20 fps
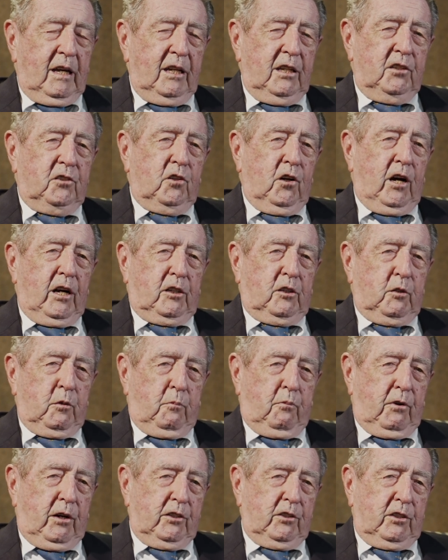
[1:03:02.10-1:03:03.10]
he talked to the
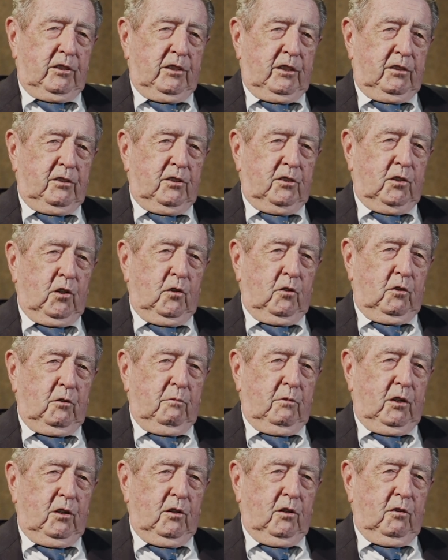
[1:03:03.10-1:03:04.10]
president and told
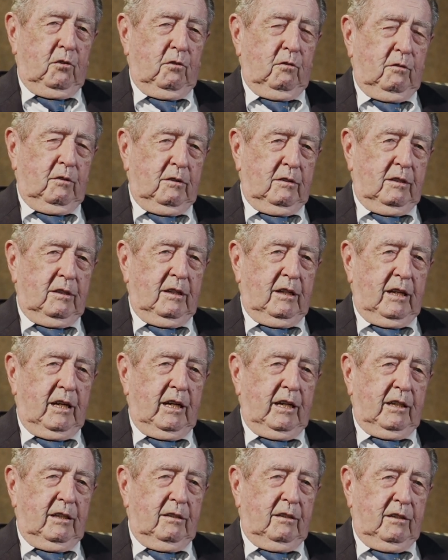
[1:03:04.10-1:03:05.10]
him, you know,
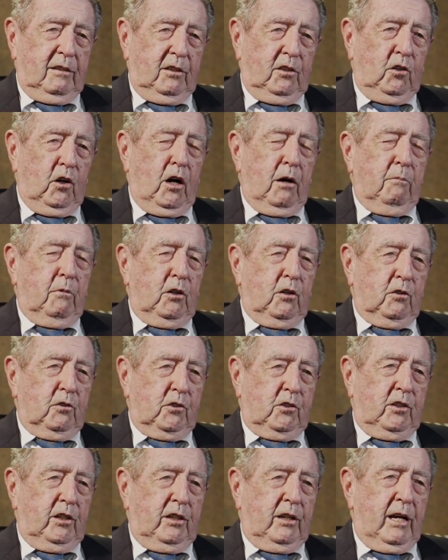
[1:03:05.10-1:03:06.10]
hey,
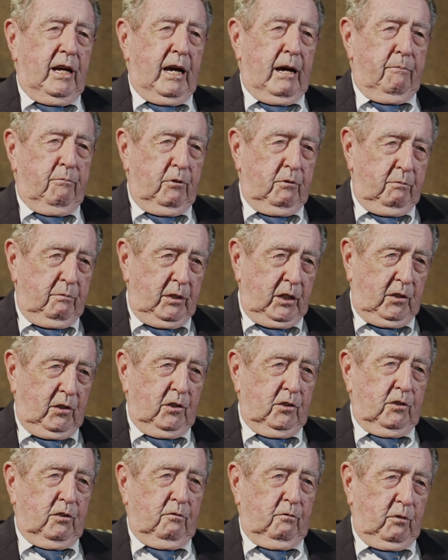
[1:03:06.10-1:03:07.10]
dominoes didn't happen
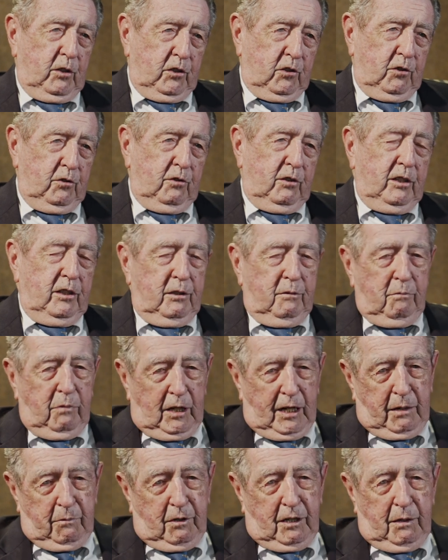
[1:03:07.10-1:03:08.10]
because of what you did,
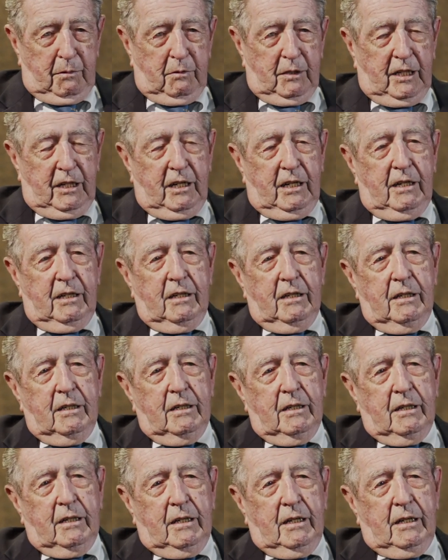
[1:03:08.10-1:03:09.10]
blah, blah, blah.
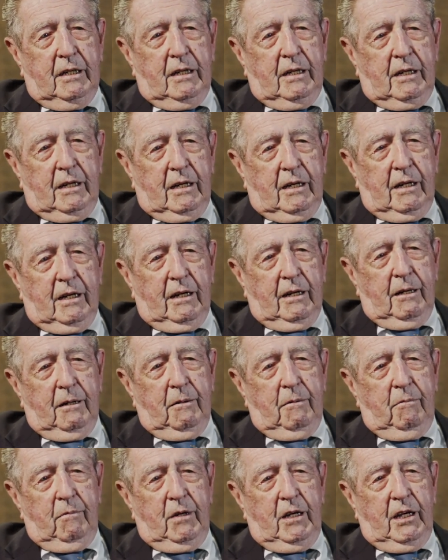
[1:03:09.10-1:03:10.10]

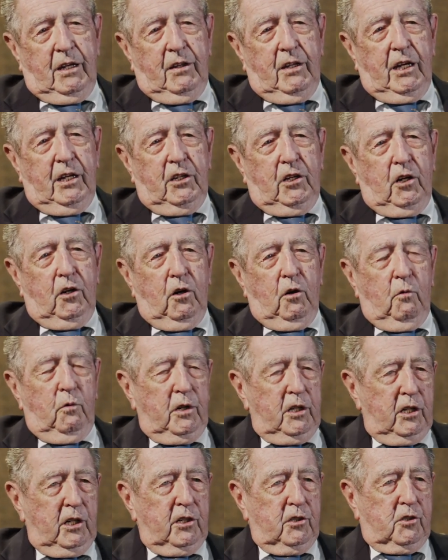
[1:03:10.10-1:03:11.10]
Um, and then, you know,
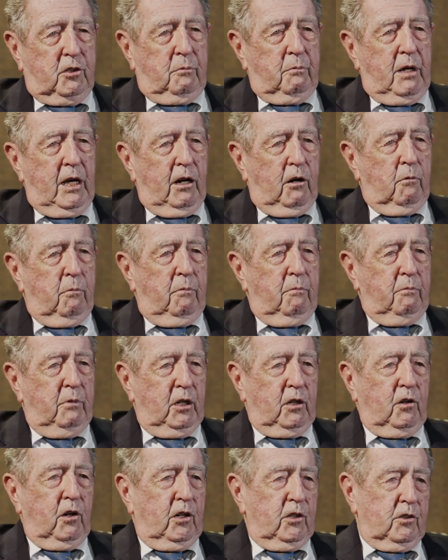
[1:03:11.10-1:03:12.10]
we need some help
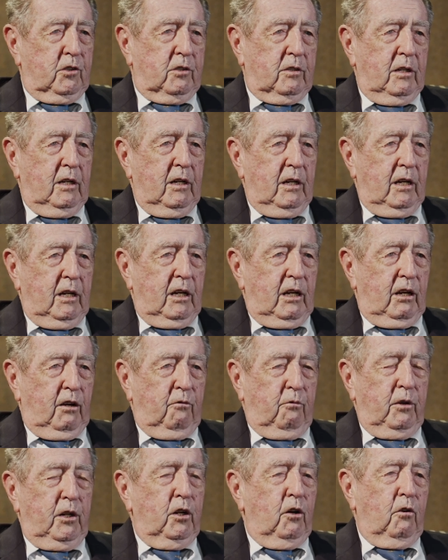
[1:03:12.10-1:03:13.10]
because
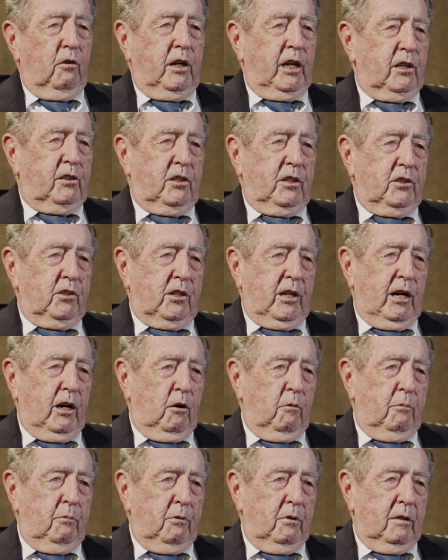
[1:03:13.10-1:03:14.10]
if we don't get this
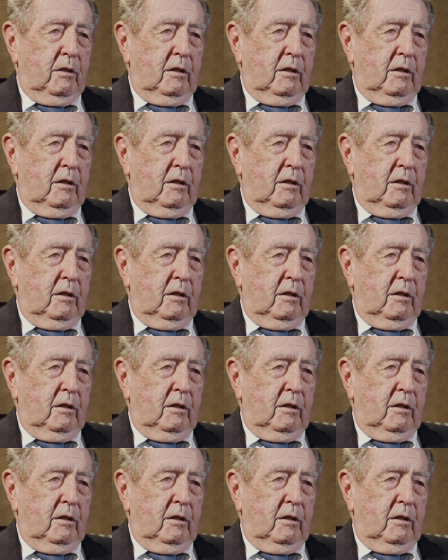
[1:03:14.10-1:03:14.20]
help,